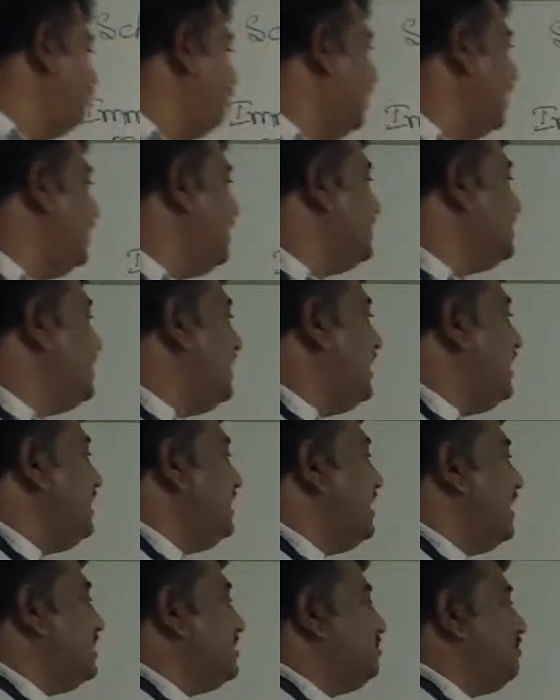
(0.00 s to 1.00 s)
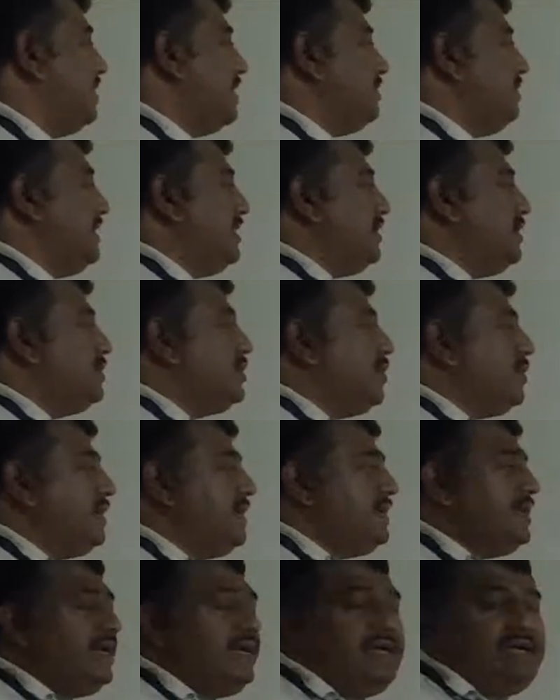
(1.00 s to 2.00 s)
one is a
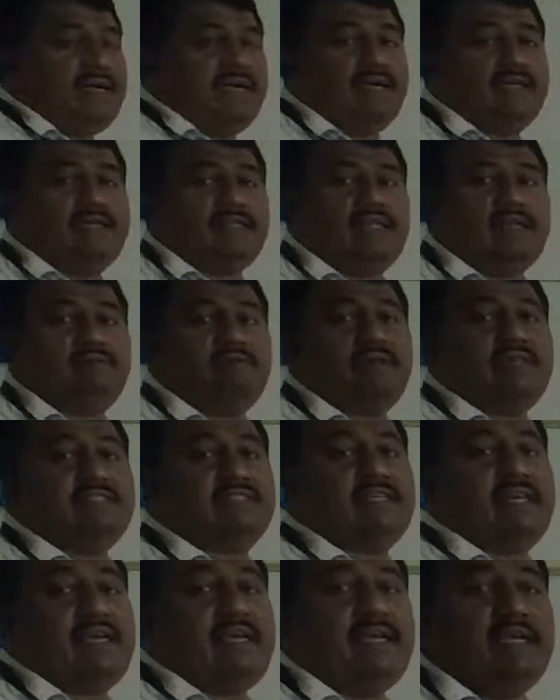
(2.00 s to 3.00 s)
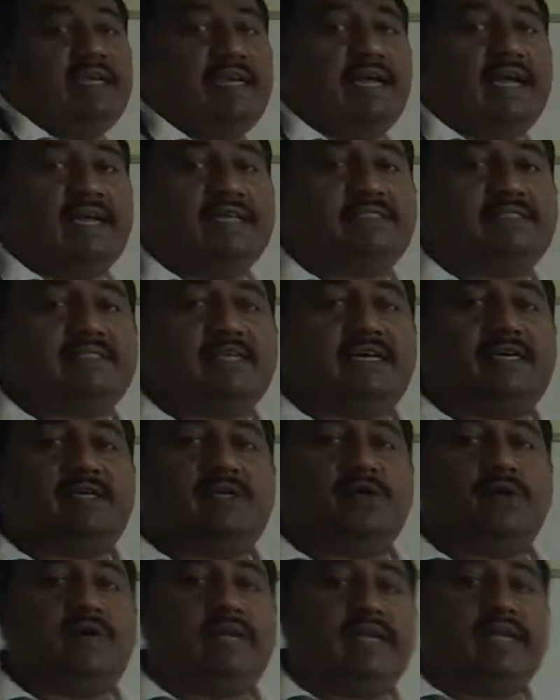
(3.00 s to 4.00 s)
spermatogonia, another one is a
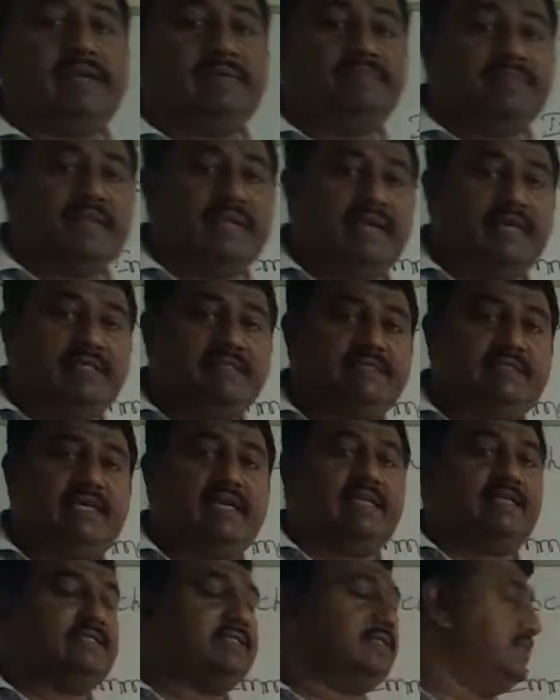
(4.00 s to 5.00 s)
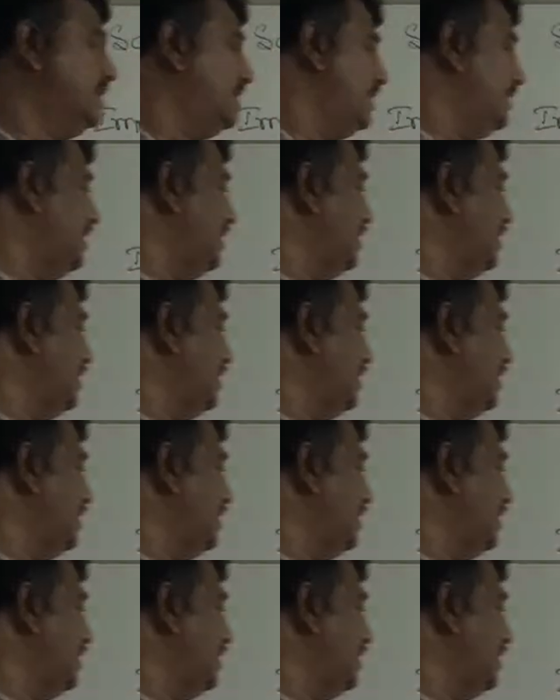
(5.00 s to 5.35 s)
Sertoli cells.